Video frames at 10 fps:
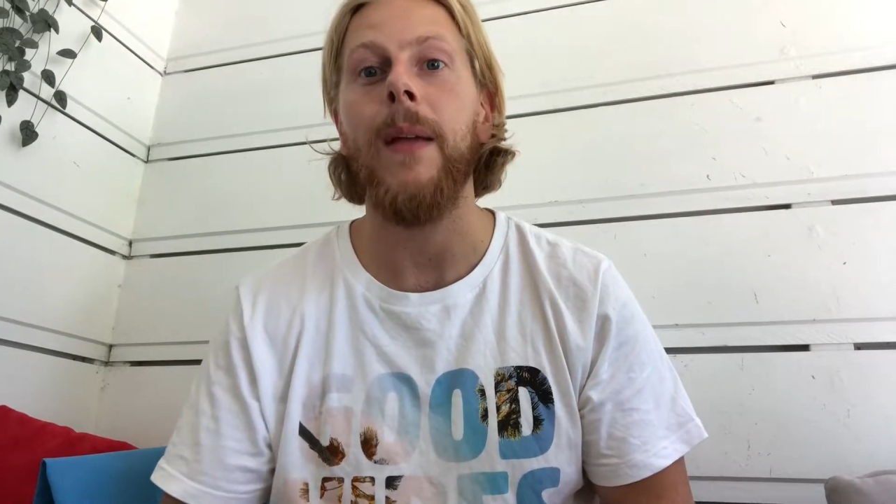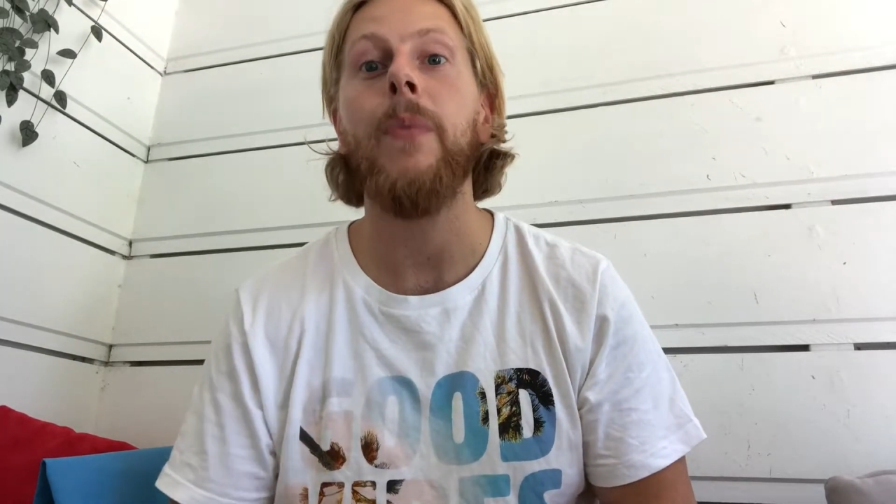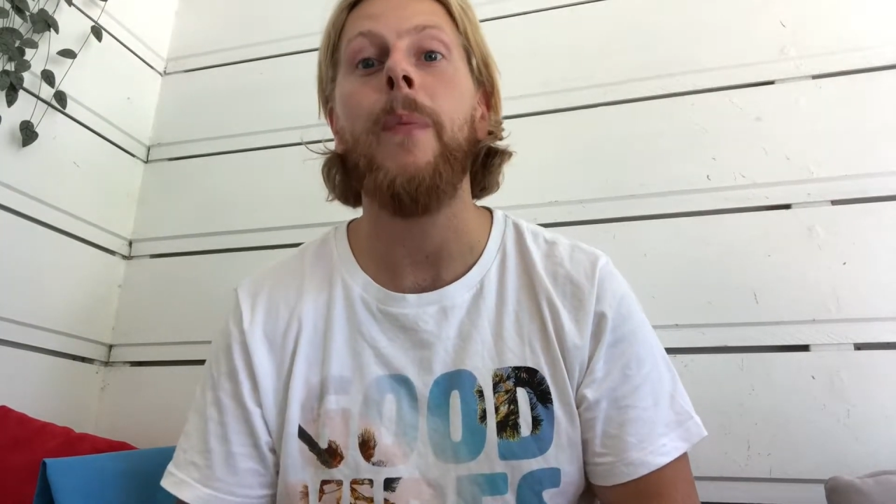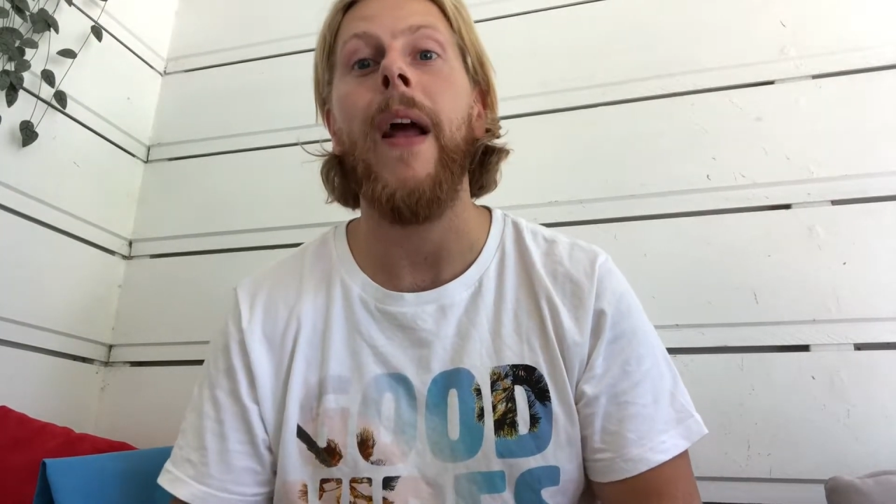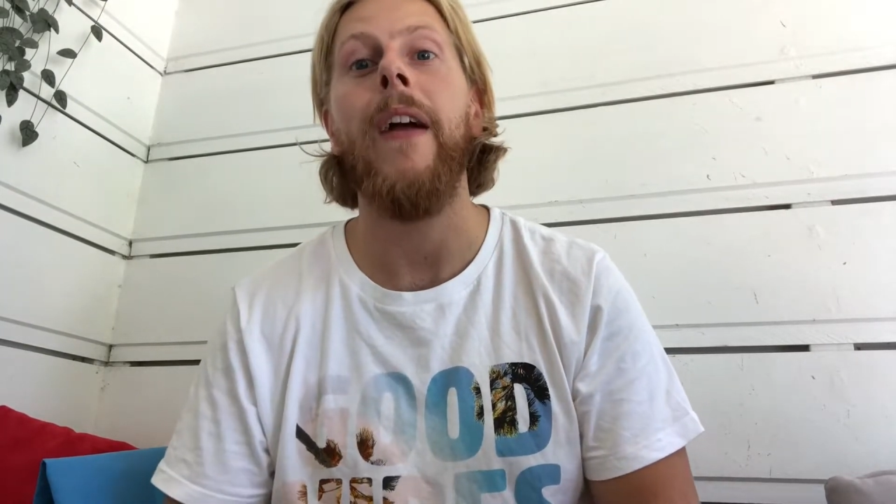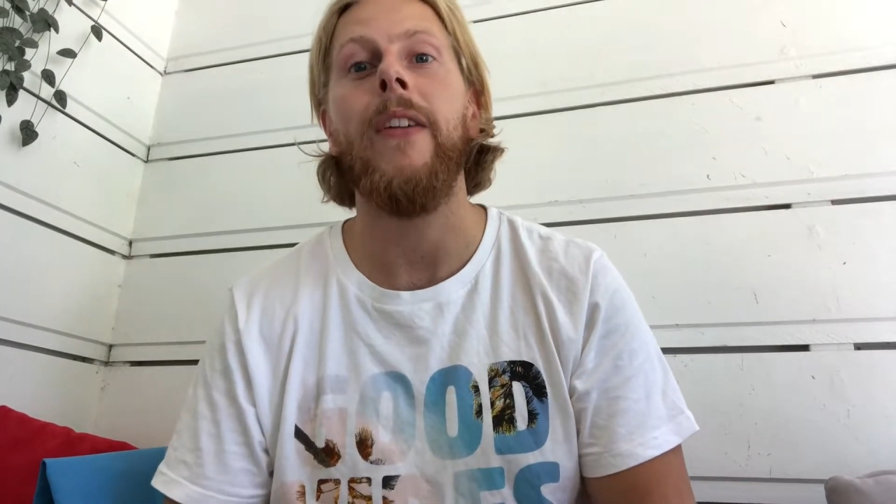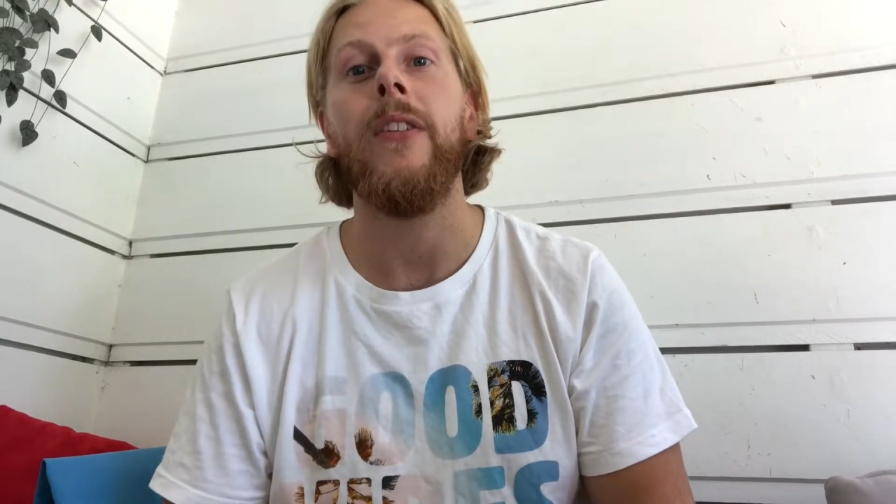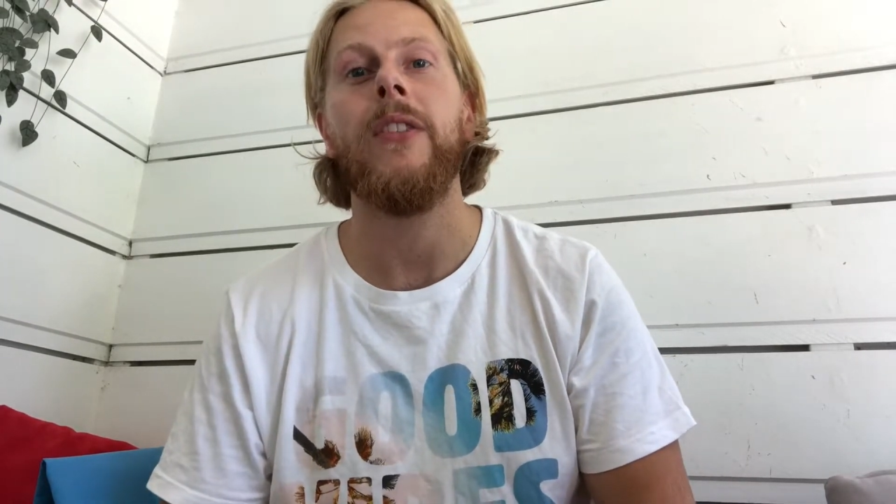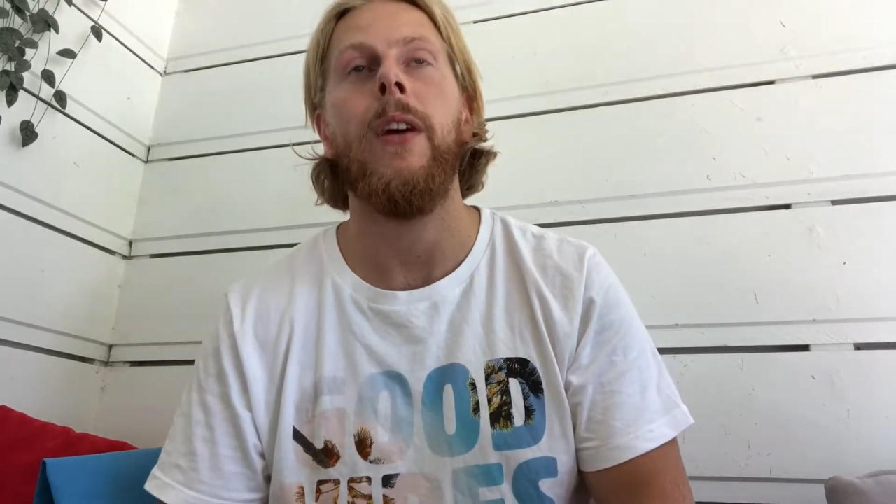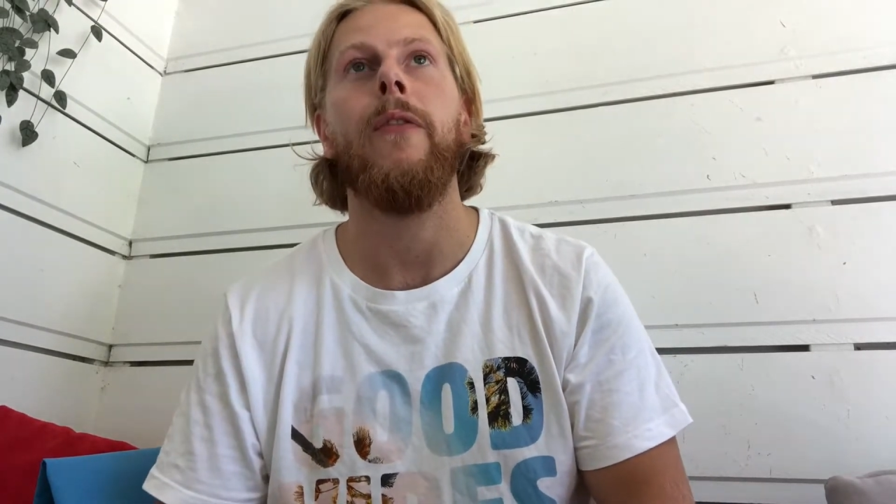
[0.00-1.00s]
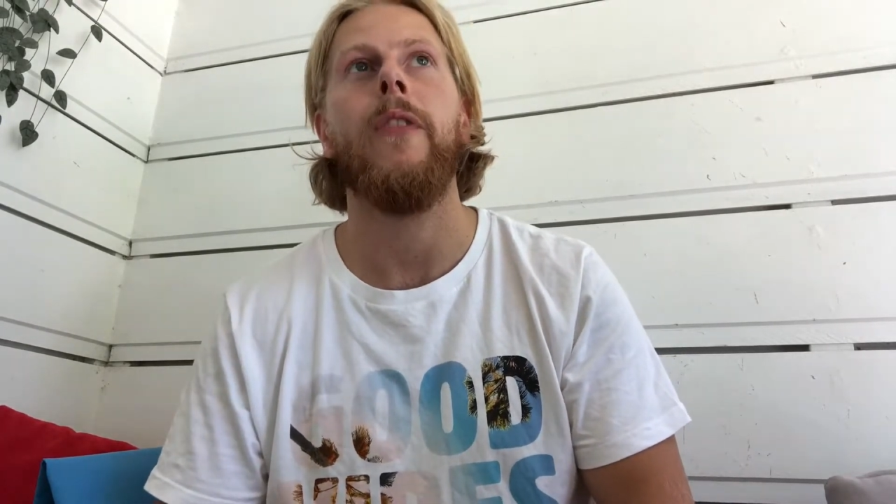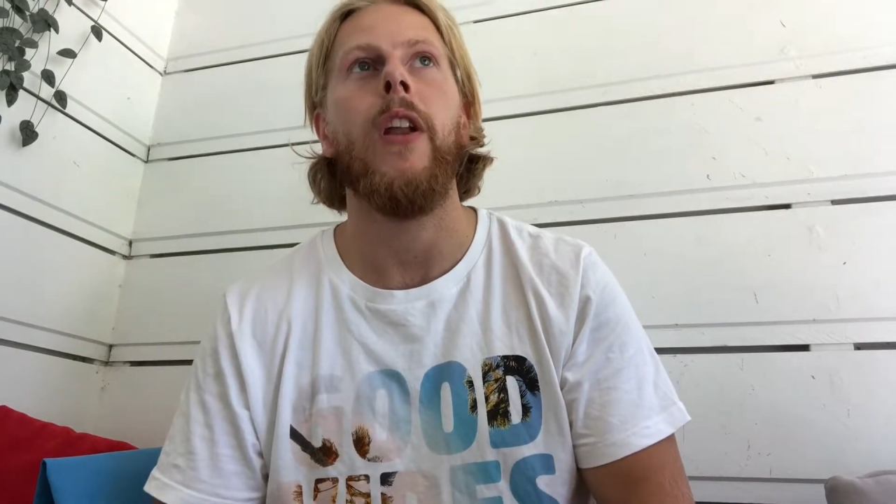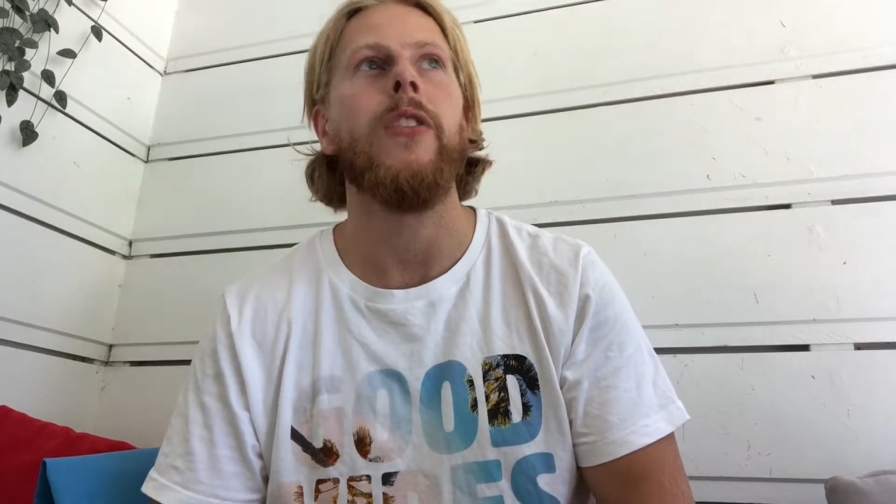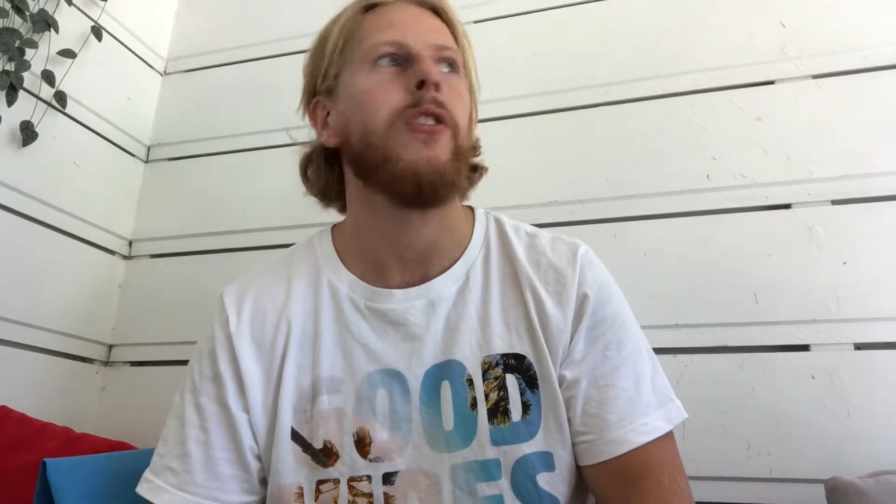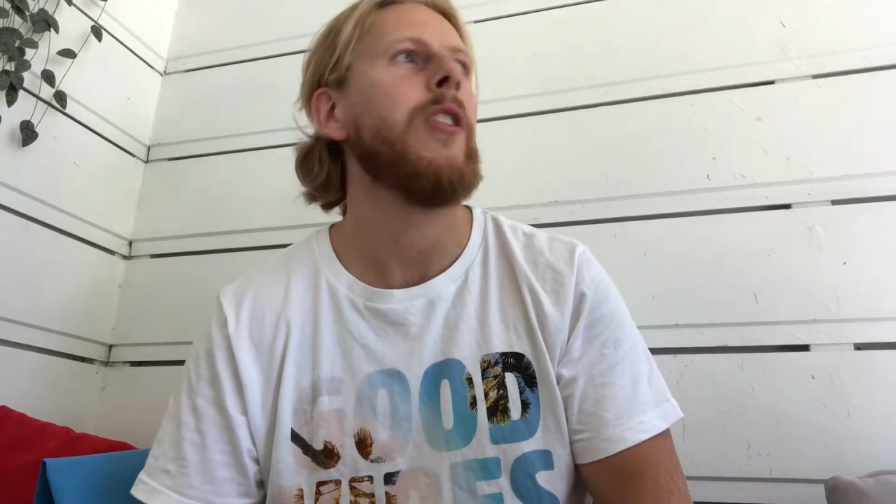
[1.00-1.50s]
preparing yourself for
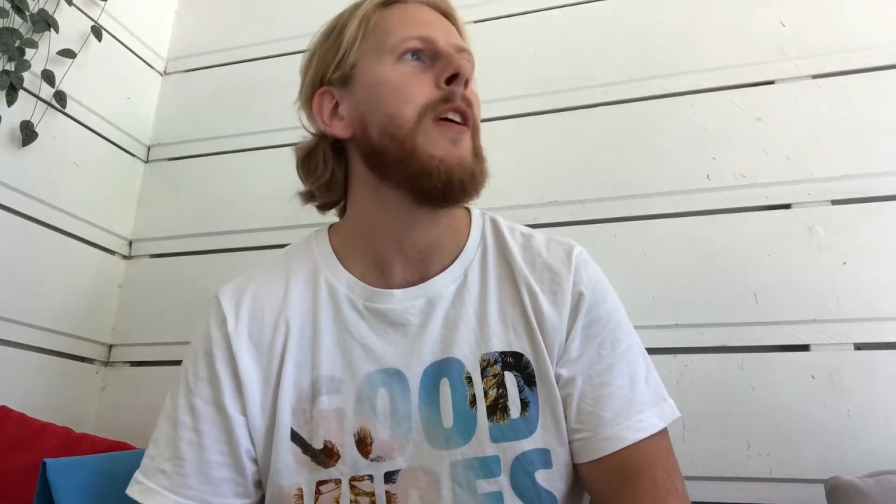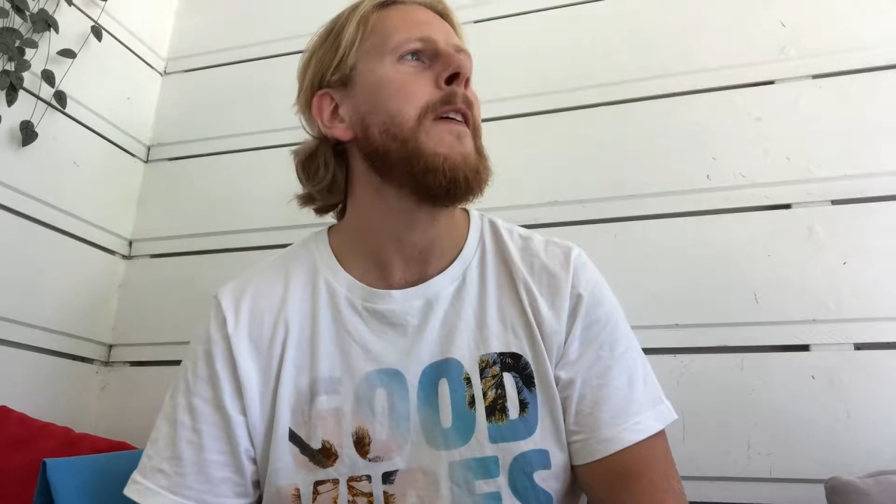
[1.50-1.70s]
lunch.